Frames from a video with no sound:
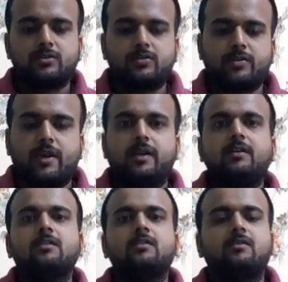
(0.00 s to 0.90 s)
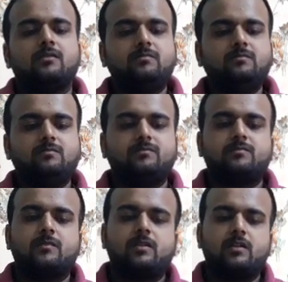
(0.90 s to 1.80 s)
Today,
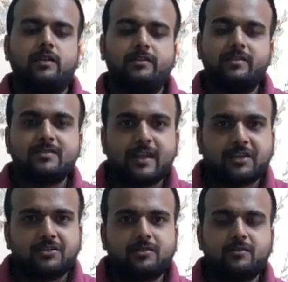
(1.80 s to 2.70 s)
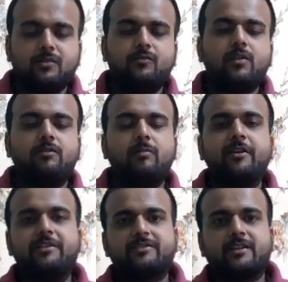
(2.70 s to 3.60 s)
in this lecture, we will be
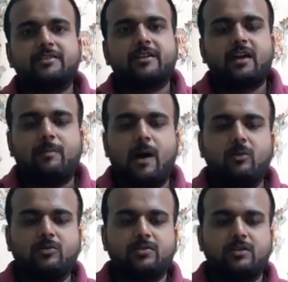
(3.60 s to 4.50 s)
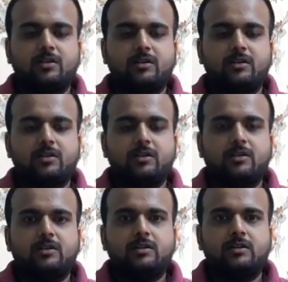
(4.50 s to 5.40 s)
discussing about
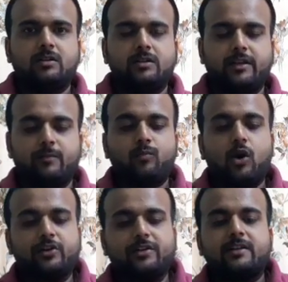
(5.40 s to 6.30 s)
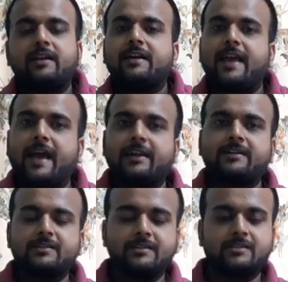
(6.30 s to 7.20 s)
the important
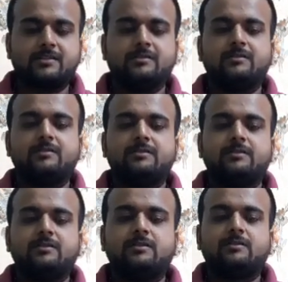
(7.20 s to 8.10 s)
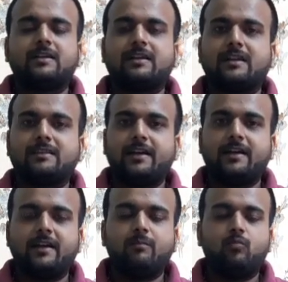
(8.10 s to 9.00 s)
characters that are
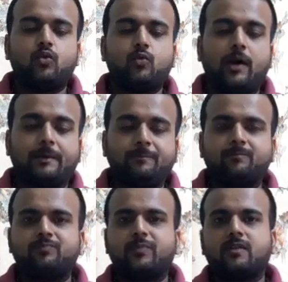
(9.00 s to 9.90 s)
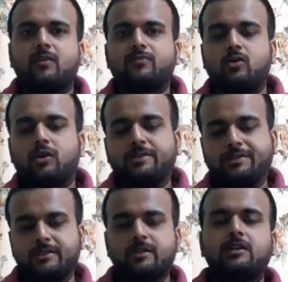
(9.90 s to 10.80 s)
there in Book 1. Of
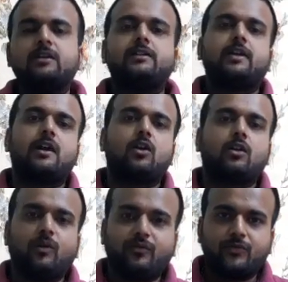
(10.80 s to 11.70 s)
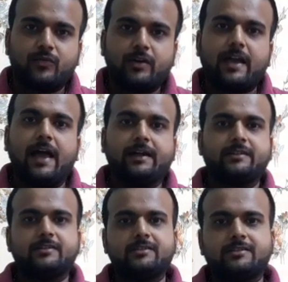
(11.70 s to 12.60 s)
course, there are a lot of
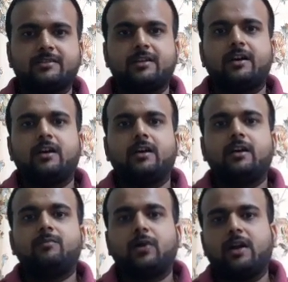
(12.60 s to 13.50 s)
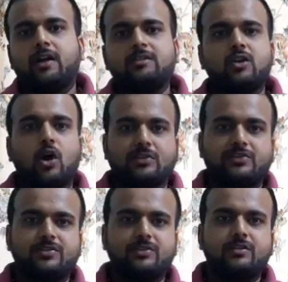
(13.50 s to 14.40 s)
characters in Paradise
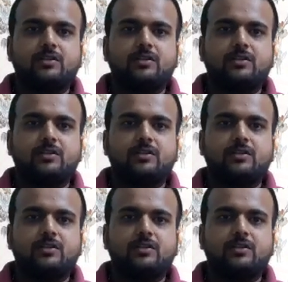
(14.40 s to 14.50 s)
Lost,